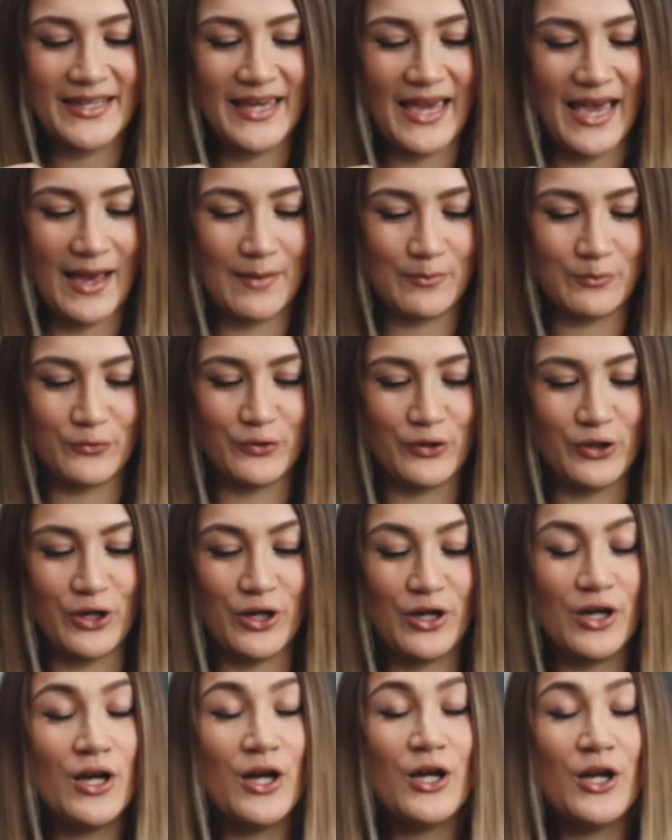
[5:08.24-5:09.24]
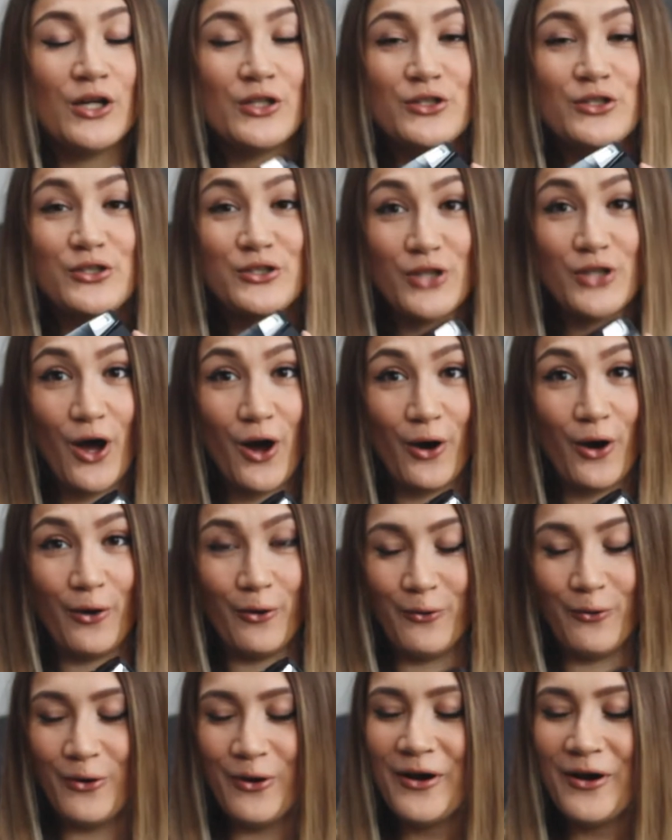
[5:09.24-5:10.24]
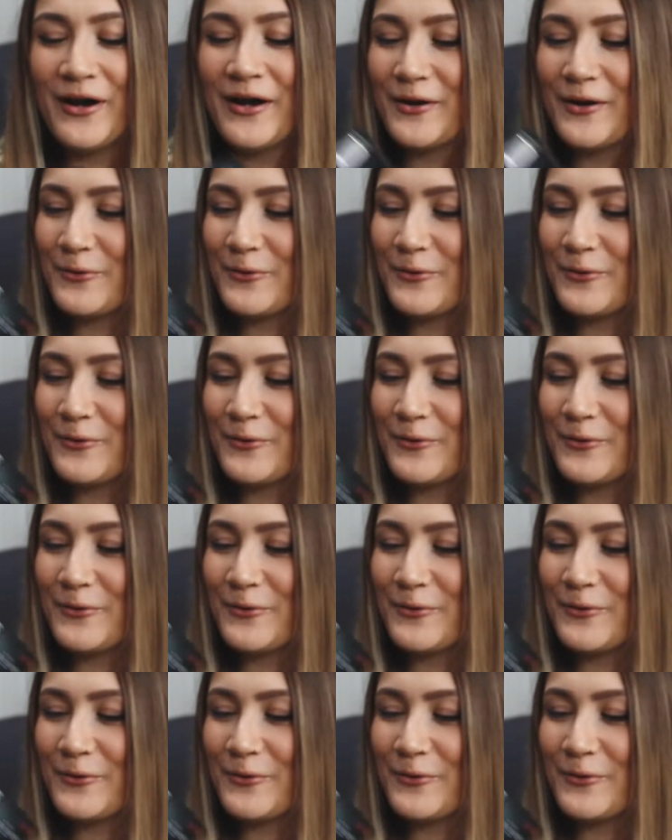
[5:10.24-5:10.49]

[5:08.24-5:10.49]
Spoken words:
camera. So